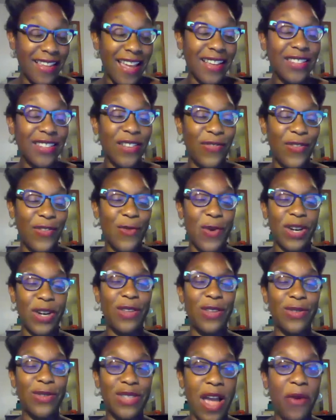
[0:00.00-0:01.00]
if you want to
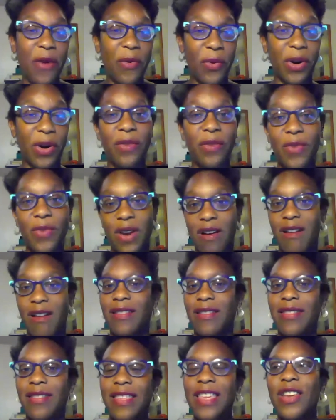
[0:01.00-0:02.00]
use that word regarding
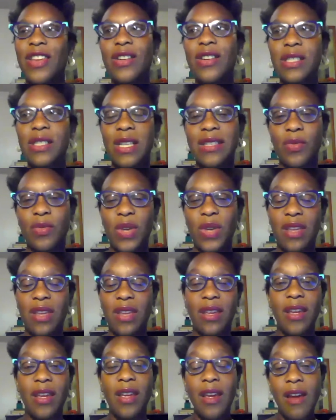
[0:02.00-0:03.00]
theater, since
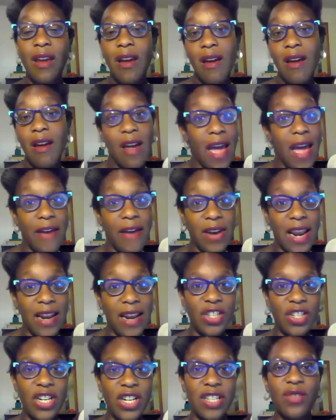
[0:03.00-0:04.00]
we haven't had a
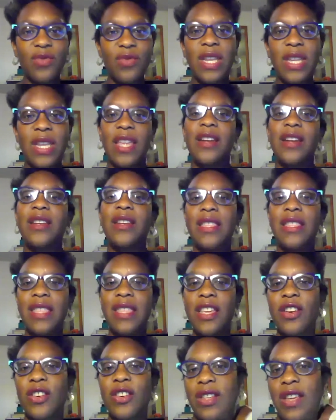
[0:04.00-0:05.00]
chance to really get into the
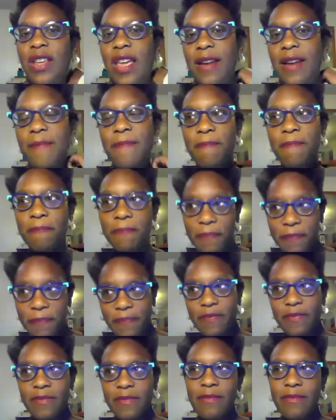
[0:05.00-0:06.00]
theaters again,
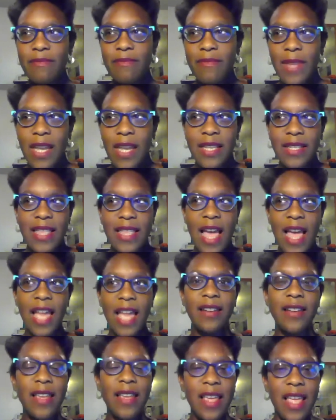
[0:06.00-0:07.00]
is
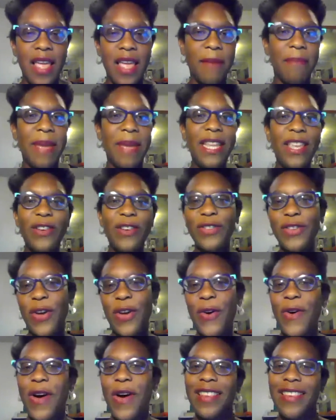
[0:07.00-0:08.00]
that many years
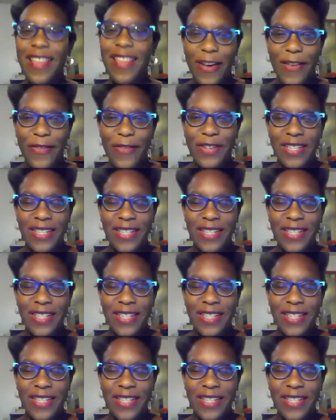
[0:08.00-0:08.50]
ago I loved